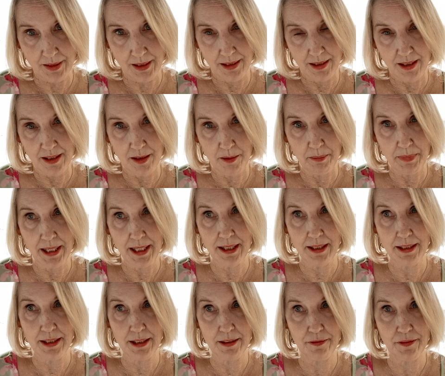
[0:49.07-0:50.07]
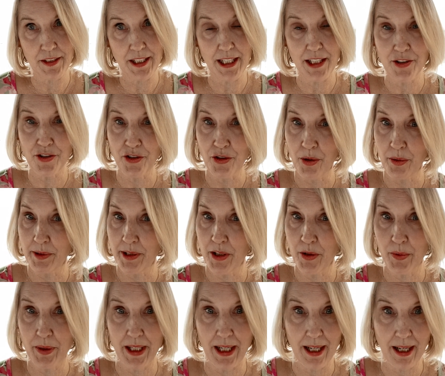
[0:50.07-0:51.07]
And if kids know that
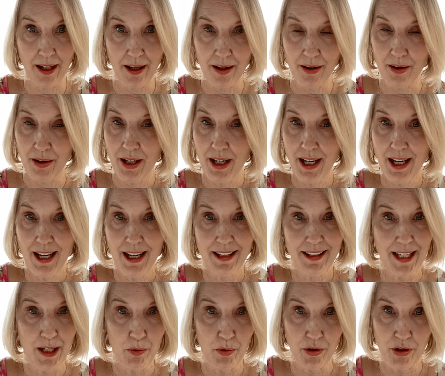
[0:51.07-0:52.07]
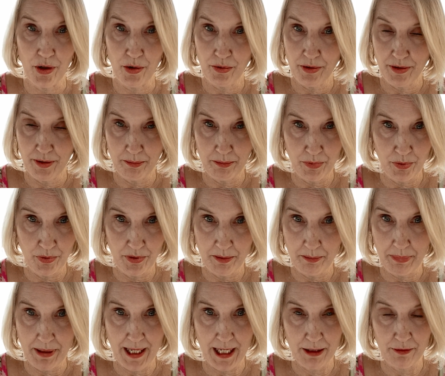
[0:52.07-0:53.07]
you care, they will go to the moon and
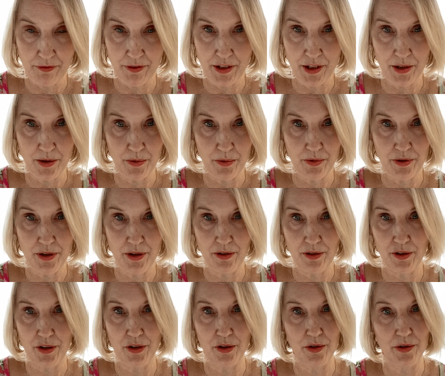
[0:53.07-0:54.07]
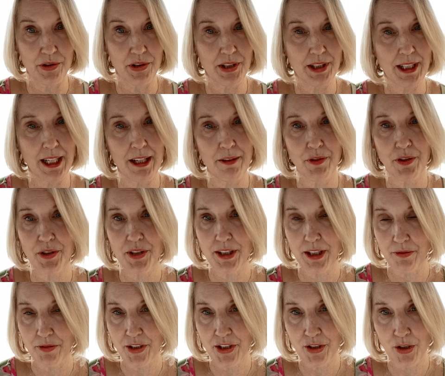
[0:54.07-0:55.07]
back for you. You'll save
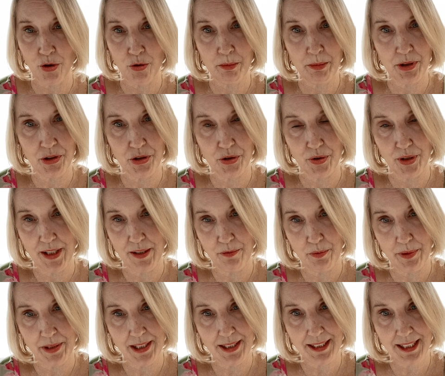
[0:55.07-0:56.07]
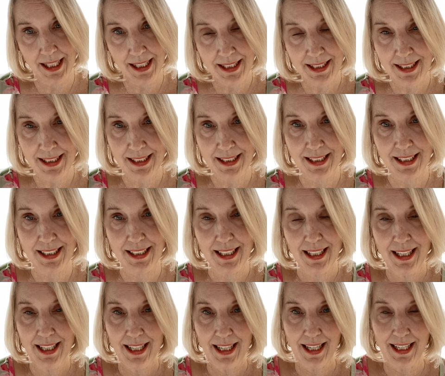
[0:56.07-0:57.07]
yourself so much grief with attendance
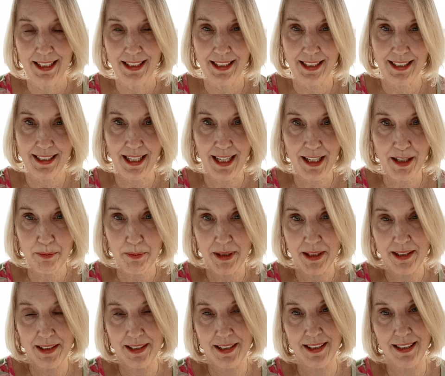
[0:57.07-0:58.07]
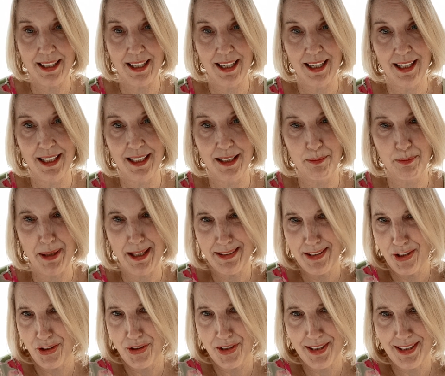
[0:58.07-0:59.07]
and assignments, and plus
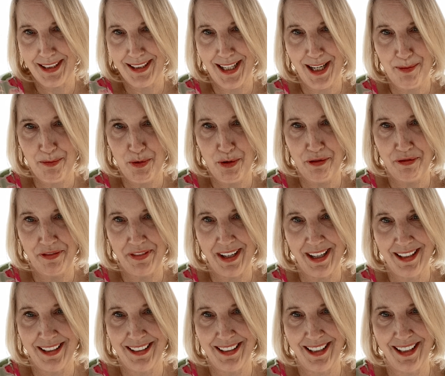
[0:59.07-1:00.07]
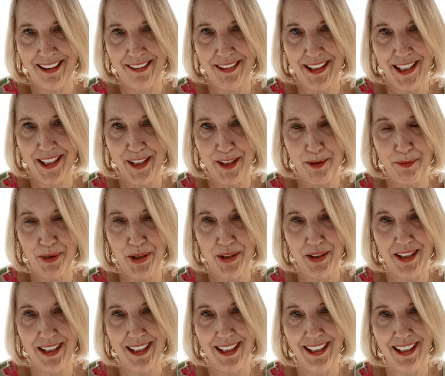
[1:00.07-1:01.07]
it's just a lot more fun to have that
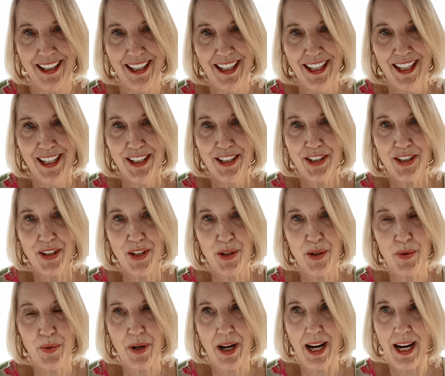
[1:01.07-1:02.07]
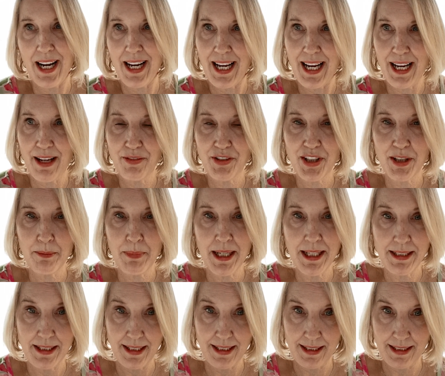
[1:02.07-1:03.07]
community. So I have some
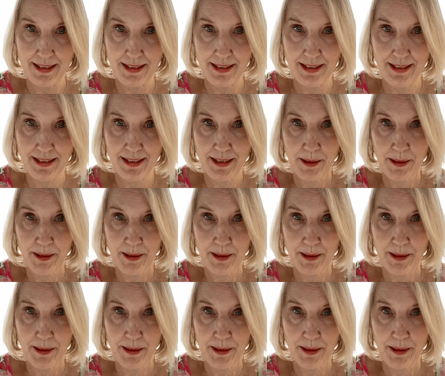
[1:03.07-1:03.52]
ideas